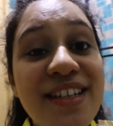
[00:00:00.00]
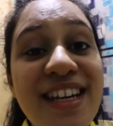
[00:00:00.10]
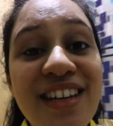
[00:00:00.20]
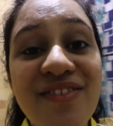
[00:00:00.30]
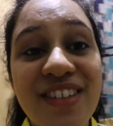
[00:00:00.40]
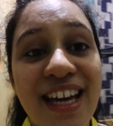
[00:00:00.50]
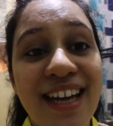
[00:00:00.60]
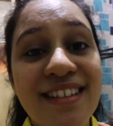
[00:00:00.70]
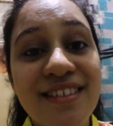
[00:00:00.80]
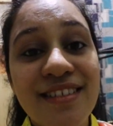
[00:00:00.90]
leave the
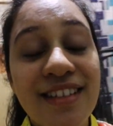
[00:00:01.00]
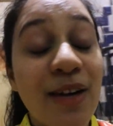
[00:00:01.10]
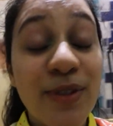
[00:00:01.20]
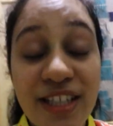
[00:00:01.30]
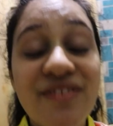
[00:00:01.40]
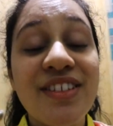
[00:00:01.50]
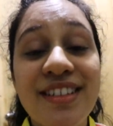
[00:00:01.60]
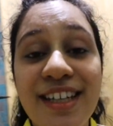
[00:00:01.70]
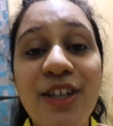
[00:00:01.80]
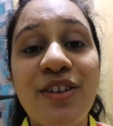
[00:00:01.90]
handle I will leave the
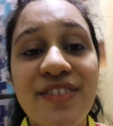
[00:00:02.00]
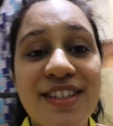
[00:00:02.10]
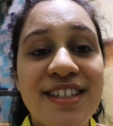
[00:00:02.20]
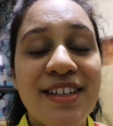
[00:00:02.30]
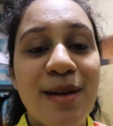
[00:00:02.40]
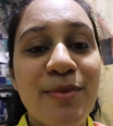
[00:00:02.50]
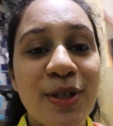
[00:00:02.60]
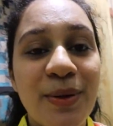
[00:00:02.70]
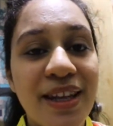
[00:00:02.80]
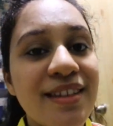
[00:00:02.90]
link of Instagram
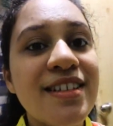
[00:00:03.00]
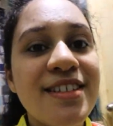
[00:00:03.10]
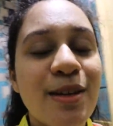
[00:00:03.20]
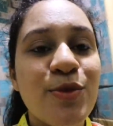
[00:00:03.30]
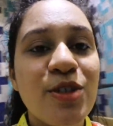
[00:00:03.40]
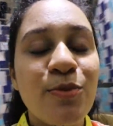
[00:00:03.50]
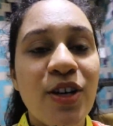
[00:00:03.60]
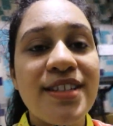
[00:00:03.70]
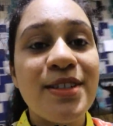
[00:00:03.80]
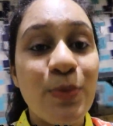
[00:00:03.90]
below in the description
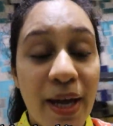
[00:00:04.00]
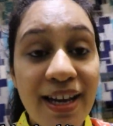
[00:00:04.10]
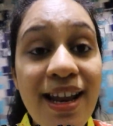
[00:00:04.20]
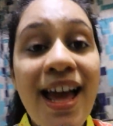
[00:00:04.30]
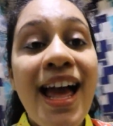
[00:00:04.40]
box as well